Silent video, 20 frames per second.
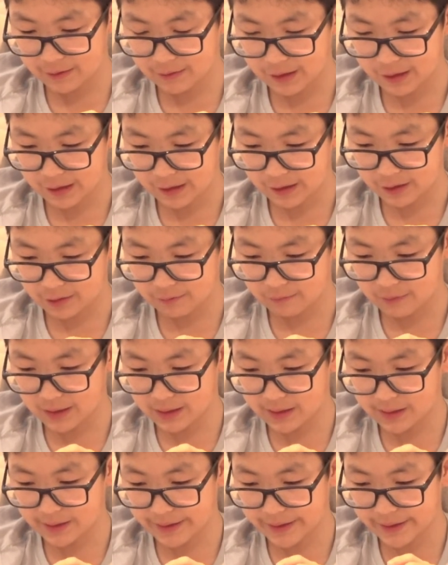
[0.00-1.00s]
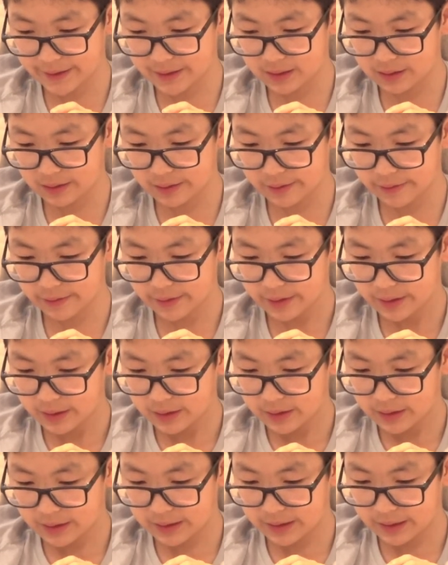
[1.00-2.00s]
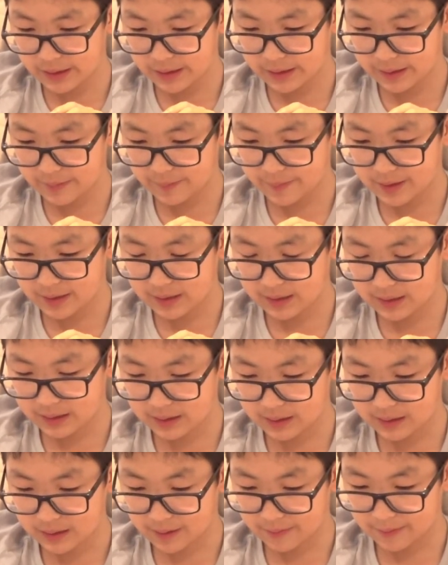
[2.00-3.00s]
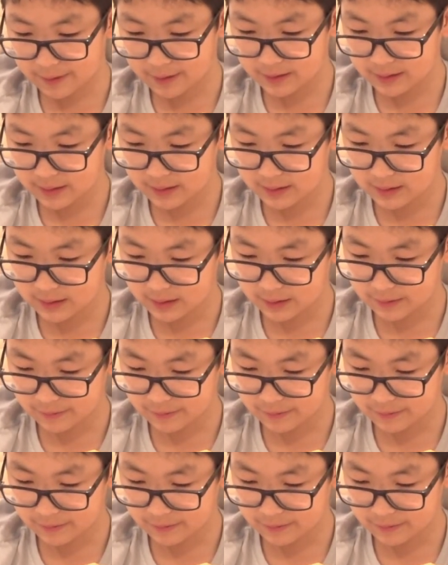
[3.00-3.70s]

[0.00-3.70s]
who charged the work of the house of the Lord. And they hired masons and carpenters to